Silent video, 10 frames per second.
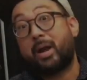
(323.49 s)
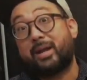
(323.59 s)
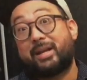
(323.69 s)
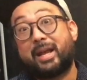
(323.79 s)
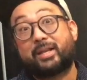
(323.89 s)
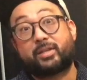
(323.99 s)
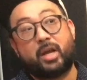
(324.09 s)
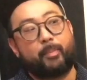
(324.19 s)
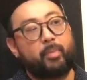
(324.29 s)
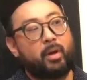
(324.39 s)
next
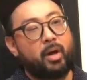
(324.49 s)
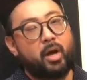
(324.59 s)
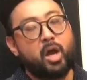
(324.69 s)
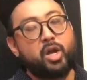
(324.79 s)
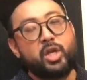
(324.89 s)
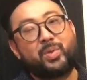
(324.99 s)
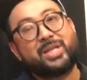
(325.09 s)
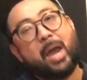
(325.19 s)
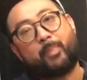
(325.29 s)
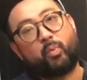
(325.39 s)
up, a new
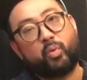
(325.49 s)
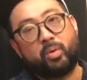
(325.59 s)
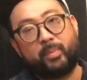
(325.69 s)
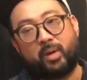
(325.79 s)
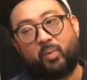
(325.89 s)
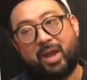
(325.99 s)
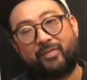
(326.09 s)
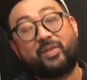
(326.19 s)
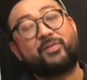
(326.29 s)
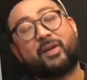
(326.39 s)
type of rudiment. We have
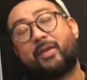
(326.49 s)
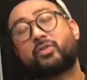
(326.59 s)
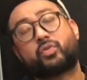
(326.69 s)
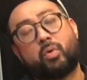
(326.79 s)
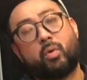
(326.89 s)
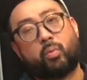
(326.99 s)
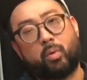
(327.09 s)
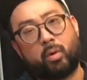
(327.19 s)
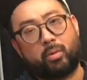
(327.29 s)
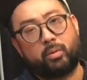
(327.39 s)
the 5-stroke
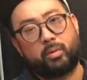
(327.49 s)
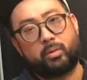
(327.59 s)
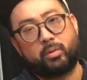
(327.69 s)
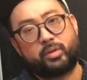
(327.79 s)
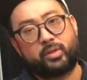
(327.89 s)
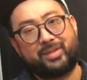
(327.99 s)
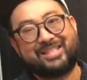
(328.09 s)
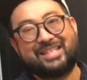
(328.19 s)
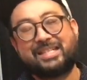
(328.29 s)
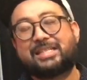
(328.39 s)
roll. So this is
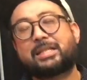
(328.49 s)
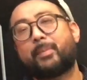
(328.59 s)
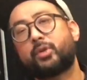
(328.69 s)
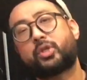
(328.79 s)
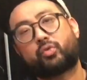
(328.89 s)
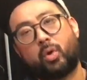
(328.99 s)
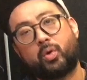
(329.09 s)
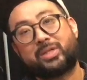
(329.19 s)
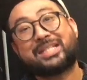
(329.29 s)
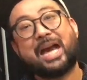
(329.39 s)
a double stroke
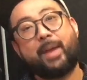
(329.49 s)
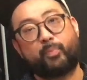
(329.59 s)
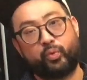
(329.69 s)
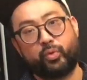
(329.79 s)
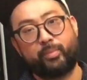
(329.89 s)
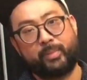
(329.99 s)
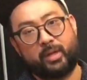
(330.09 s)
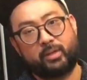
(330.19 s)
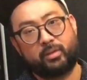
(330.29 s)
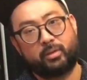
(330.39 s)
type
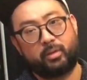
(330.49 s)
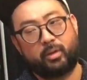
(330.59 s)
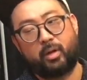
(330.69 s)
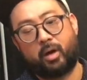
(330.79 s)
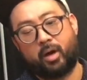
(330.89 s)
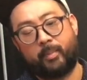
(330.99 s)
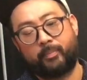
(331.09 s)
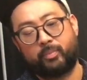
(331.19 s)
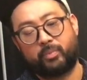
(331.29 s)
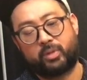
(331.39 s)
rudiment.
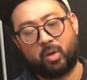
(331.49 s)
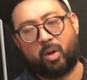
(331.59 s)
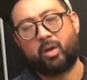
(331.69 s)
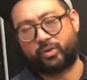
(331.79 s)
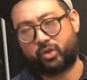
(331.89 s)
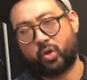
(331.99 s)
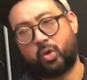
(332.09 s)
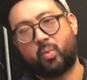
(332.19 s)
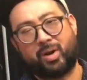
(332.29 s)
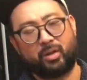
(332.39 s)
So I'll just show you
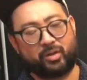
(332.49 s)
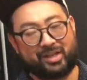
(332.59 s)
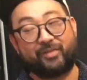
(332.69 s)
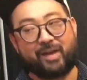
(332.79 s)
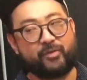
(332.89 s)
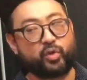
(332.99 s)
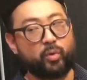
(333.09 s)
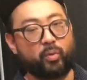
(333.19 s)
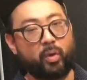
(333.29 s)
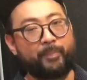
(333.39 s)
what it looks like. The
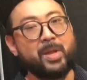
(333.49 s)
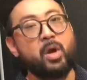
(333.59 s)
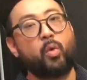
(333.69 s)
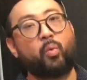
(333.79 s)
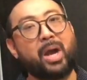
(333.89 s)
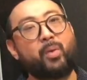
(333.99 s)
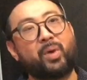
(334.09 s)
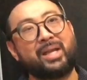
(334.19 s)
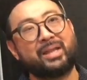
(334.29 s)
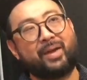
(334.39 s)
5-stroke roll, right,
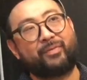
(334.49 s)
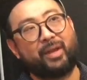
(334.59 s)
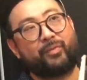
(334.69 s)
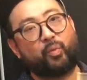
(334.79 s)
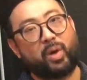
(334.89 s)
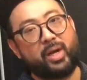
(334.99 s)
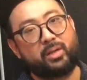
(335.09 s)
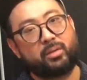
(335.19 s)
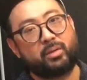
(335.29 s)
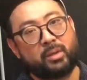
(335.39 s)
right, left, left, right,
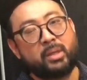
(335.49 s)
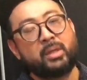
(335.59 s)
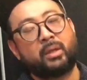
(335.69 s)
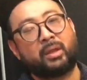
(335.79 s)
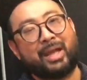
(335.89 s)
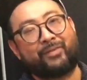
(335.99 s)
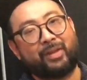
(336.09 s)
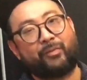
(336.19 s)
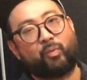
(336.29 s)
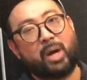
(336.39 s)
left,
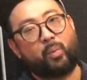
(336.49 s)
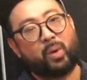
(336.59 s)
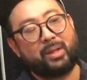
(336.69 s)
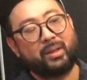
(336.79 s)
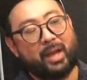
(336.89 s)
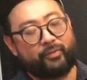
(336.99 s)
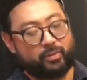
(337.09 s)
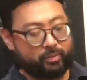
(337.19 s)
left, right, right, left.